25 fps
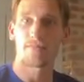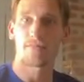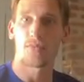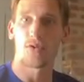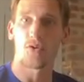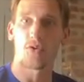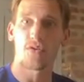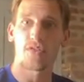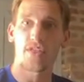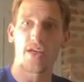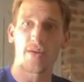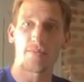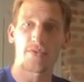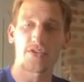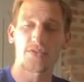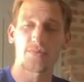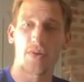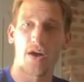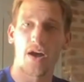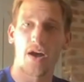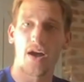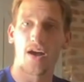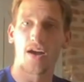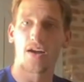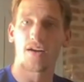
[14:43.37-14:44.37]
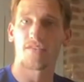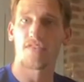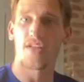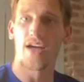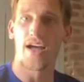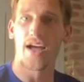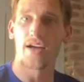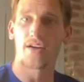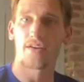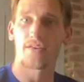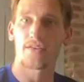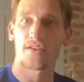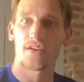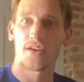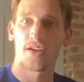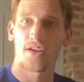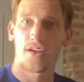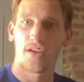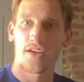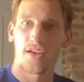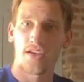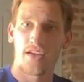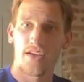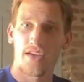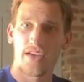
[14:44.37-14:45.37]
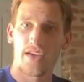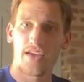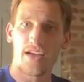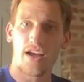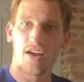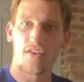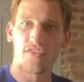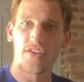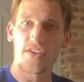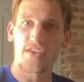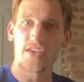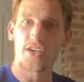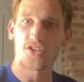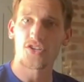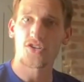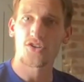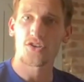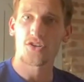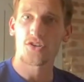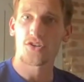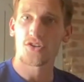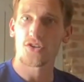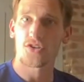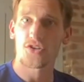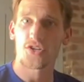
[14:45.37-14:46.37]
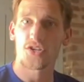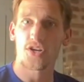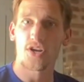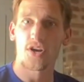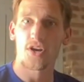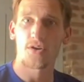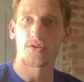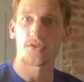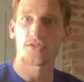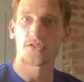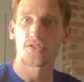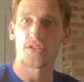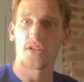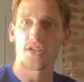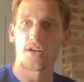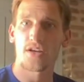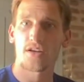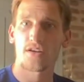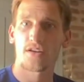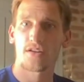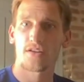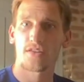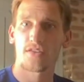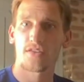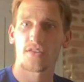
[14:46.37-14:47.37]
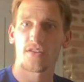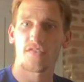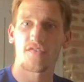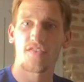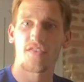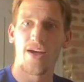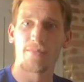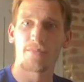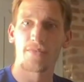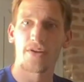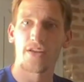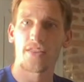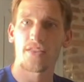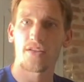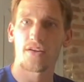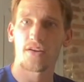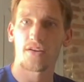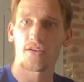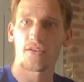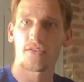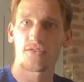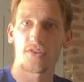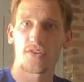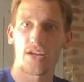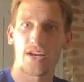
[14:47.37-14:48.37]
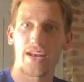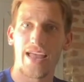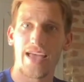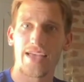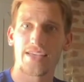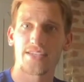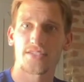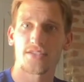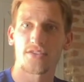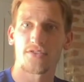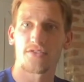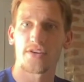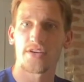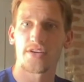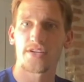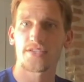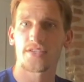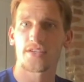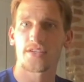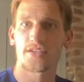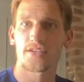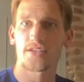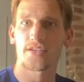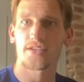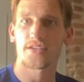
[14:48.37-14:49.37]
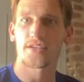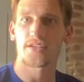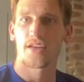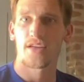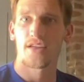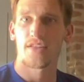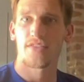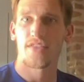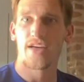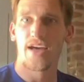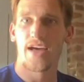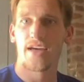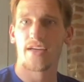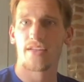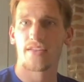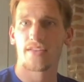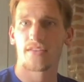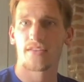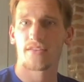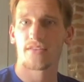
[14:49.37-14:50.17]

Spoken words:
brought them as part of that, and I think it just shows the family that Leicester is, and that